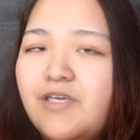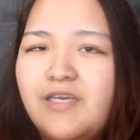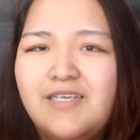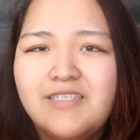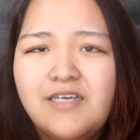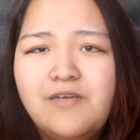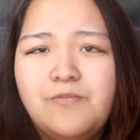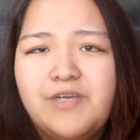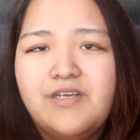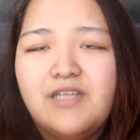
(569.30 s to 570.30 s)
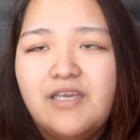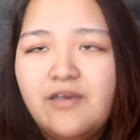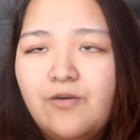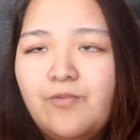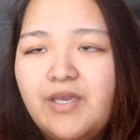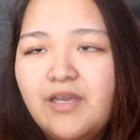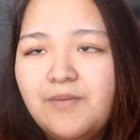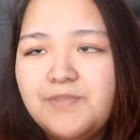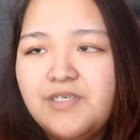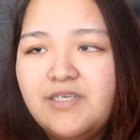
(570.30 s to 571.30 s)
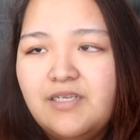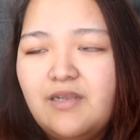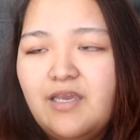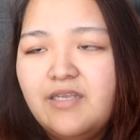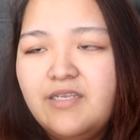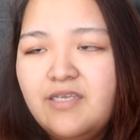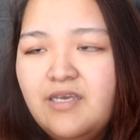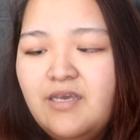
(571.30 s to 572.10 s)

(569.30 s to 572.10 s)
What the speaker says: It's kind of weird, like, he'll wake up during the night,